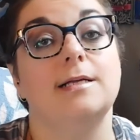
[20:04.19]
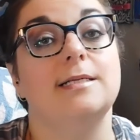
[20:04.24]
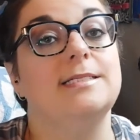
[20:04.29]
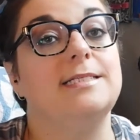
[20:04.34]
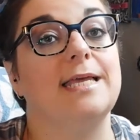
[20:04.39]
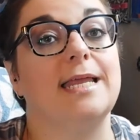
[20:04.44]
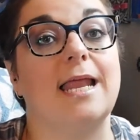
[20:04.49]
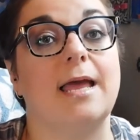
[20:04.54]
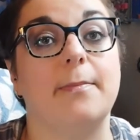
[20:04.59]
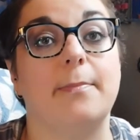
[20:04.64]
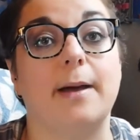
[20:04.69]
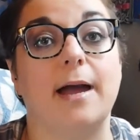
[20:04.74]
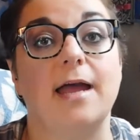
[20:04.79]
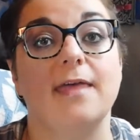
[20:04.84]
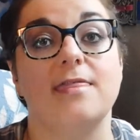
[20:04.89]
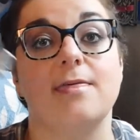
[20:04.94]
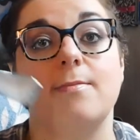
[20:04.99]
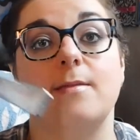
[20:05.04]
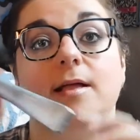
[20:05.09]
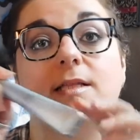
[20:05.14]
Did I buy
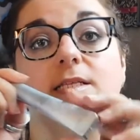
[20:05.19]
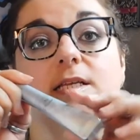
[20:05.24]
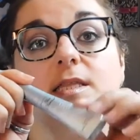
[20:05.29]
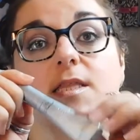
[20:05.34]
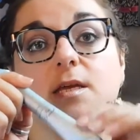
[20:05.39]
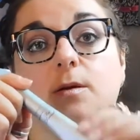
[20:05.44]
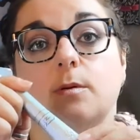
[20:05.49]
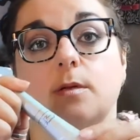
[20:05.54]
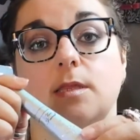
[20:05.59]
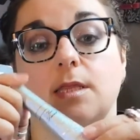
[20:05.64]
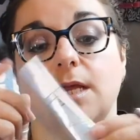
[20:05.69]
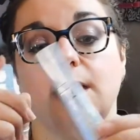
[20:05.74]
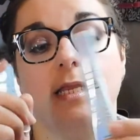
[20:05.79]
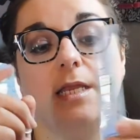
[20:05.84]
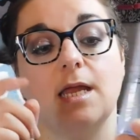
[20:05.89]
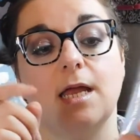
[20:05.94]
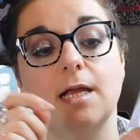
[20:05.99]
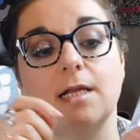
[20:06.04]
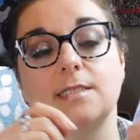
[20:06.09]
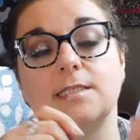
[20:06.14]
the melted liquid
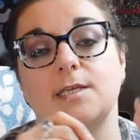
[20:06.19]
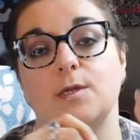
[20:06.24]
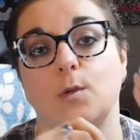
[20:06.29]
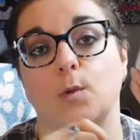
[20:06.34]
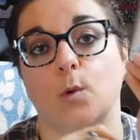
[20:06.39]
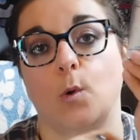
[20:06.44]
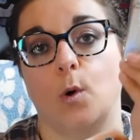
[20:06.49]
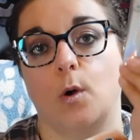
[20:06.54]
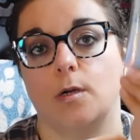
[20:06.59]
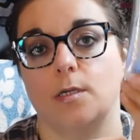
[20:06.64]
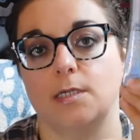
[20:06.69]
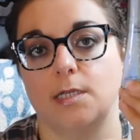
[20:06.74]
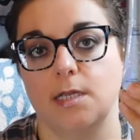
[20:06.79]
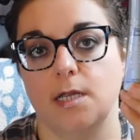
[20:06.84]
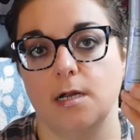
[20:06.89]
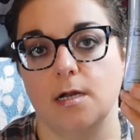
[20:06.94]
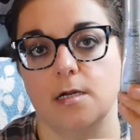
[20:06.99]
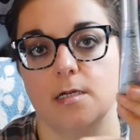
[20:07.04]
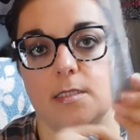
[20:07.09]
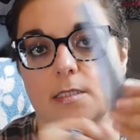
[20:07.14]
latex unicorn
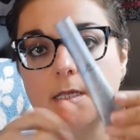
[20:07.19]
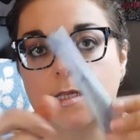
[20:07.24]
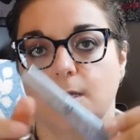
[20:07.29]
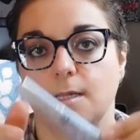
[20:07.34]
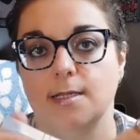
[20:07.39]
tears